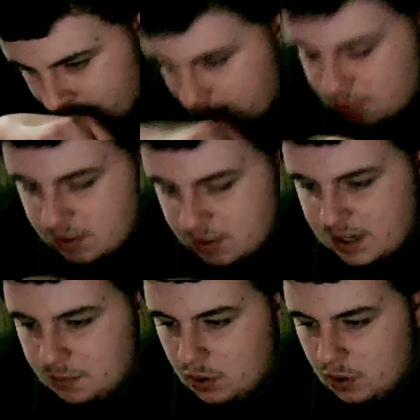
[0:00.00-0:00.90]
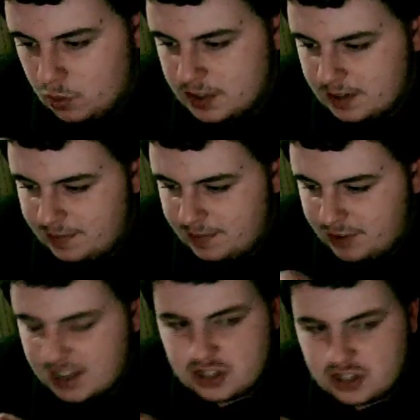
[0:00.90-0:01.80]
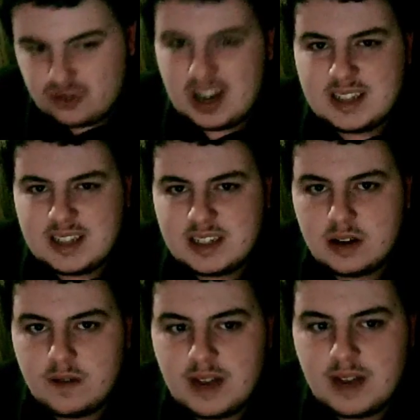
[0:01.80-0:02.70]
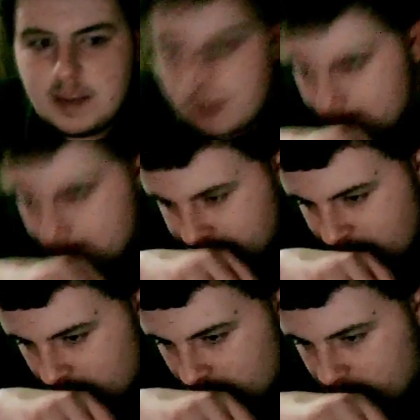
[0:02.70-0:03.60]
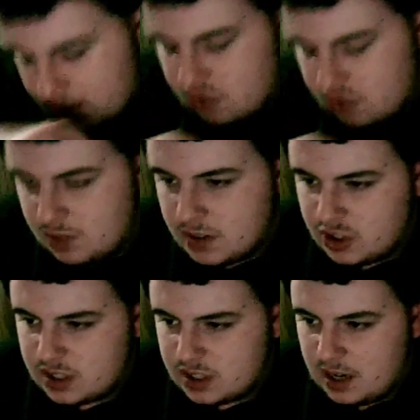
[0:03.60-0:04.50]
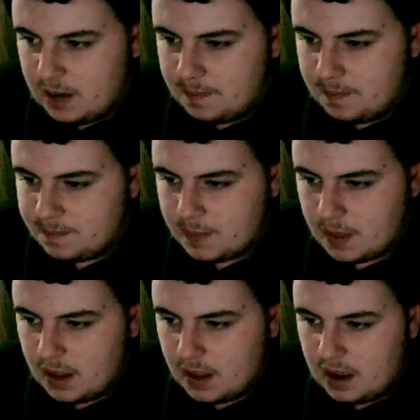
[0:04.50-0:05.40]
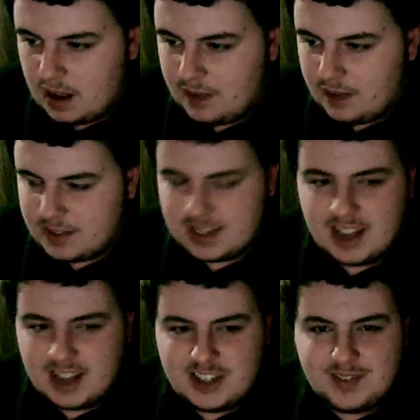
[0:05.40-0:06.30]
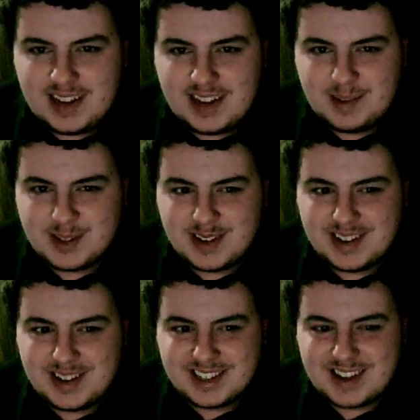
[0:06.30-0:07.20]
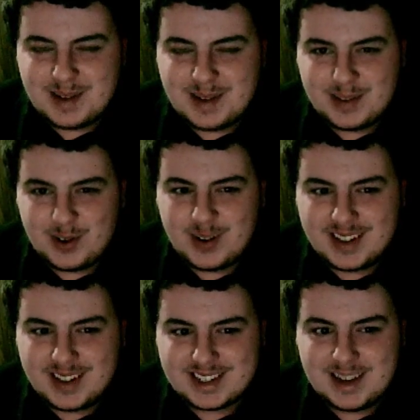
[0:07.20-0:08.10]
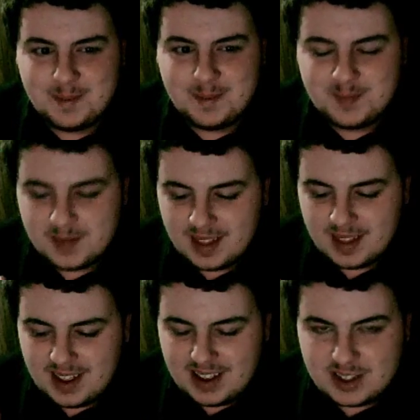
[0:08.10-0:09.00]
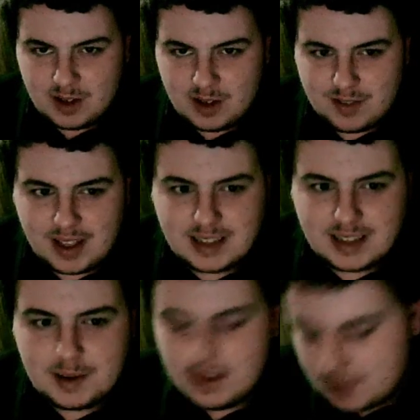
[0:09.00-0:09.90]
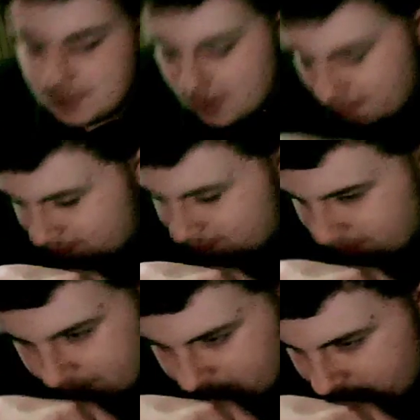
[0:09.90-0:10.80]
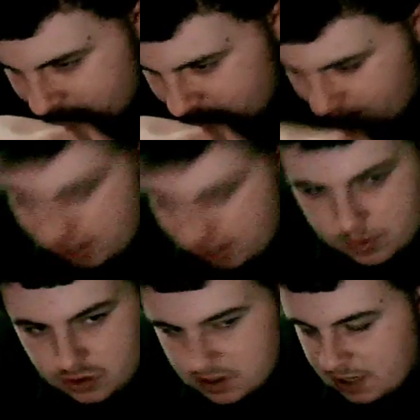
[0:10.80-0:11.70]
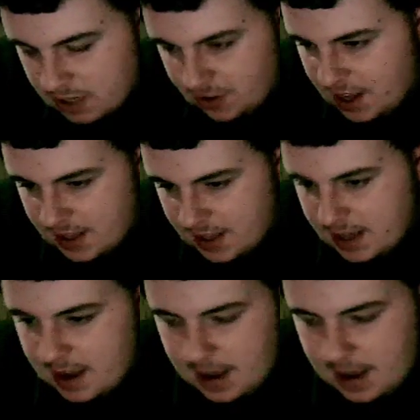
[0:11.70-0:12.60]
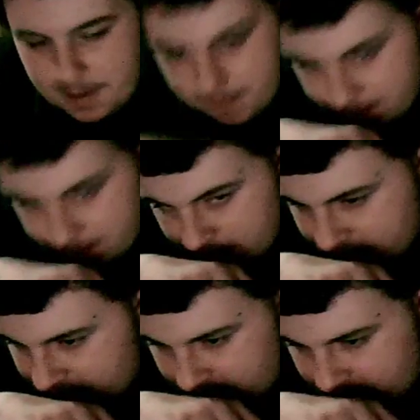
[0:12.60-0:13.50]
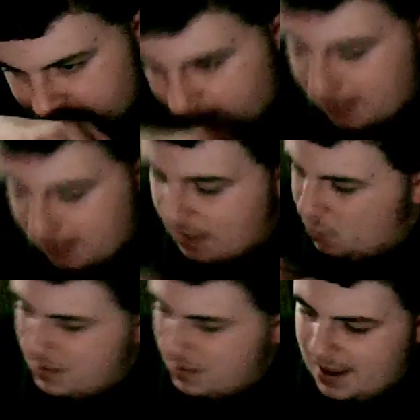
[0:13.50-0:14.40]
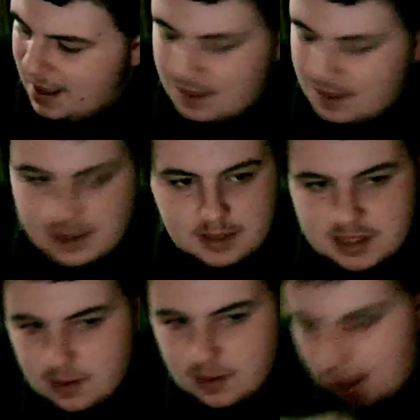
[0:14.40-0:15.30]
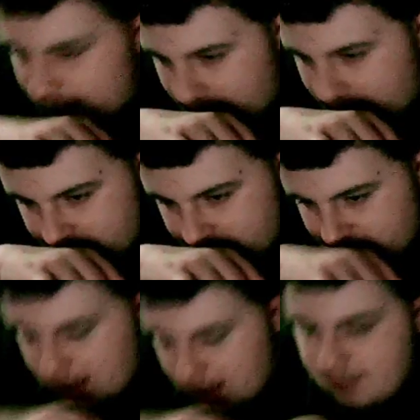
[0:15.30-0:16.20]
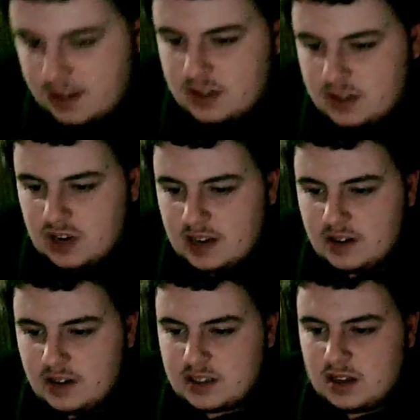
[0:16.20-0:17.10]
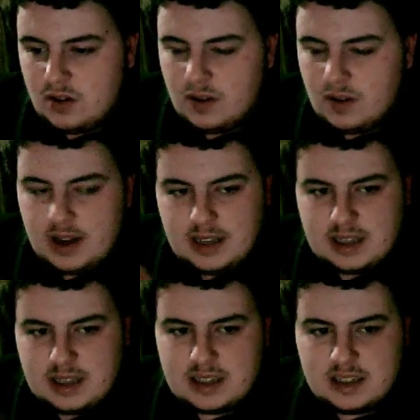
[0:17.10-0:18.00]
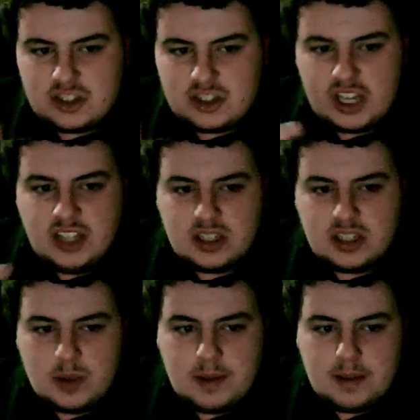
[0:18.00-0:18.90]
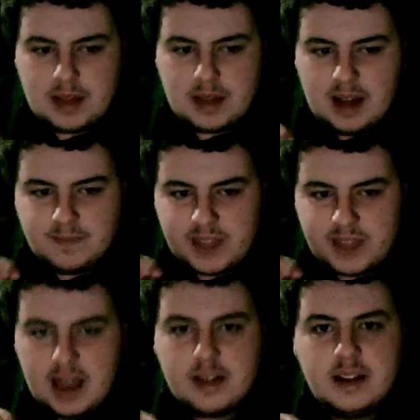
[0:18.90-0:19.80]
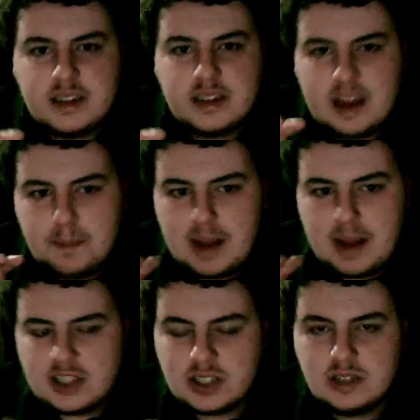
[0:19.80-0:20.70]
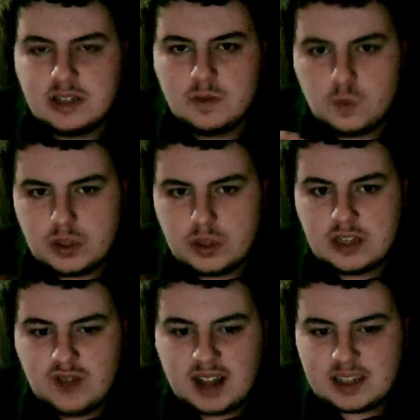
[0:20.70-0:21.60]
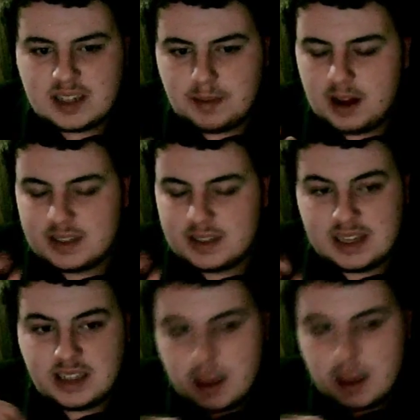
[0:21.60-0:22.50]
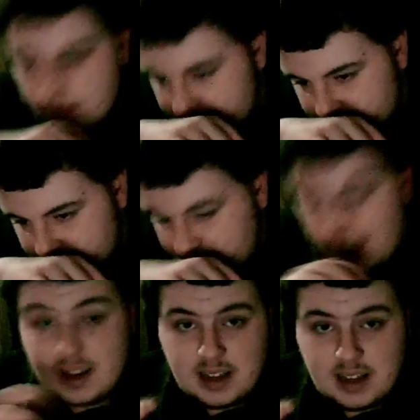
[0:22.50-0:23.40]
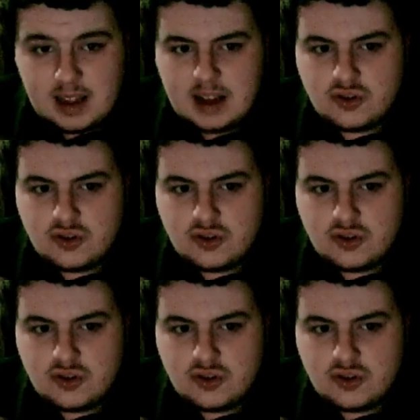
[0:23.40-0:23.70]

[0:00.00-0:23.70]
This one's got a more woody, fresh, grassy sort of vibe. Whereas The Dreamer's just got a, a, a Versace vibe, is like they describe it. They've all got the same sort of things about them, so this one's really great. I like it. Um, with the earthiness, I'm still getting it. Even in the dry down, it still exists. It changes a wee bit, but that earthiness, that masculine, woody, grassy part stays there. And I like that.